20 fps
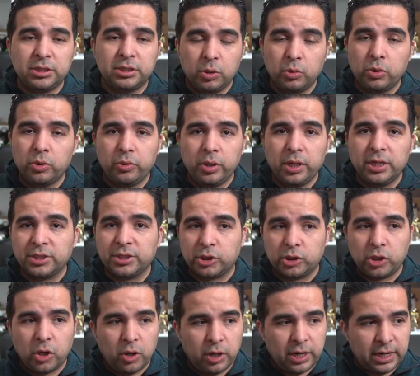They were really
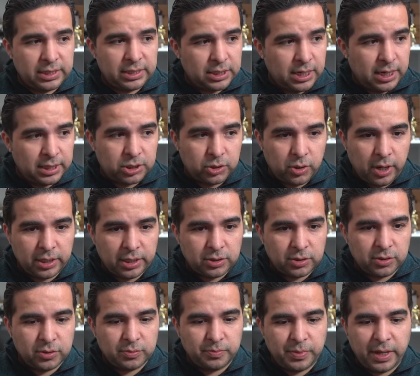strong. I tried
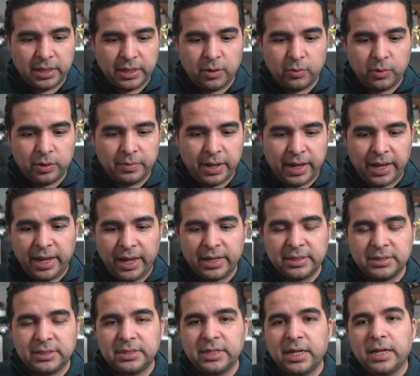to bend them with my
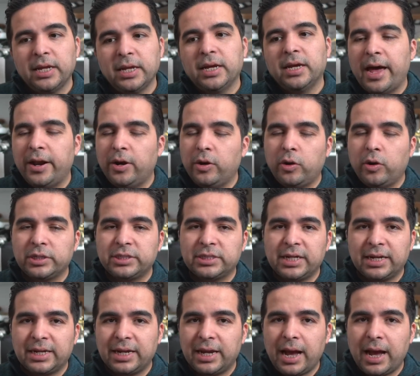hands. I don't know
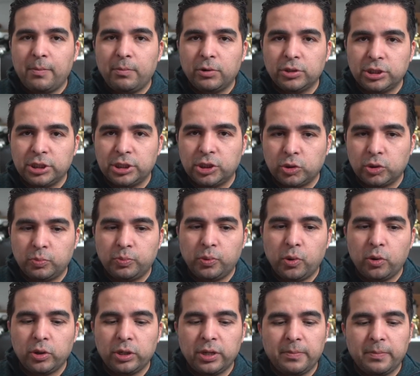exactly how much they
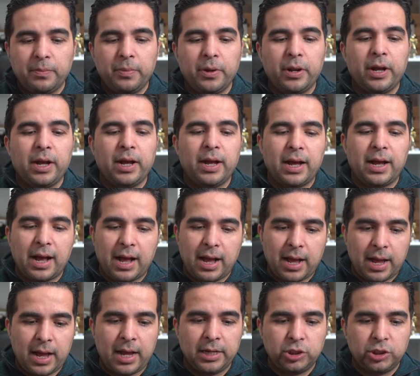support, but
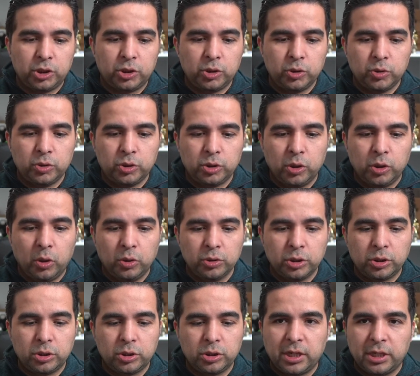I choose those.
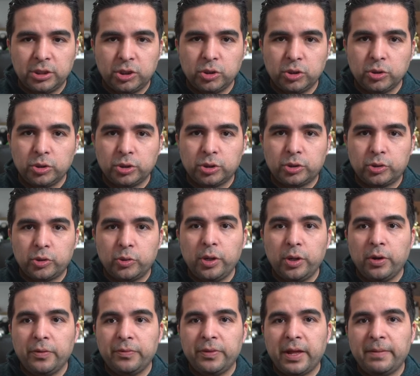I choose three
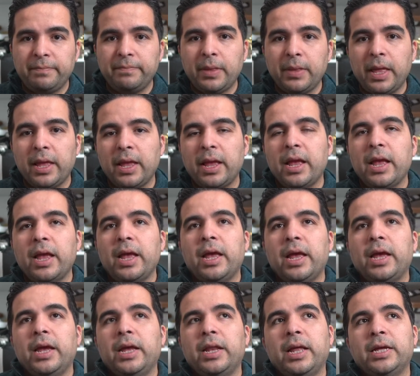of them,
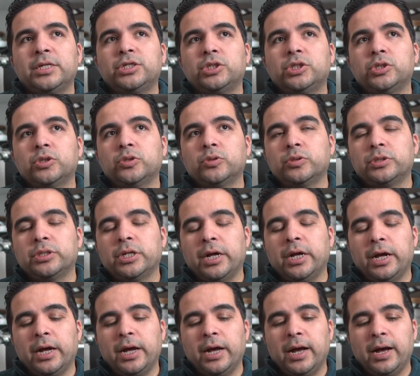and I choose
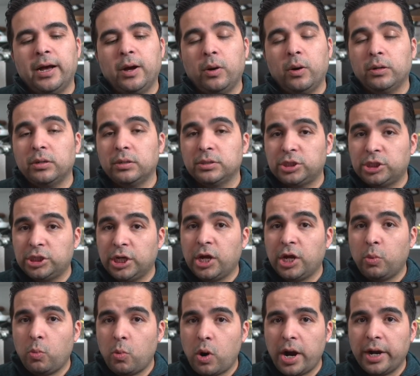
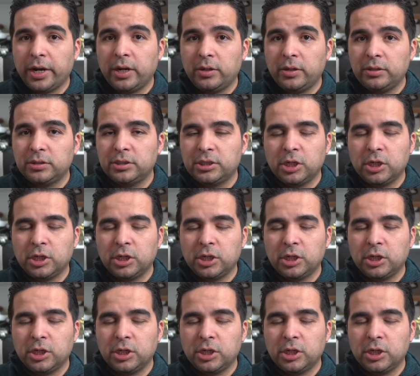chicken wire.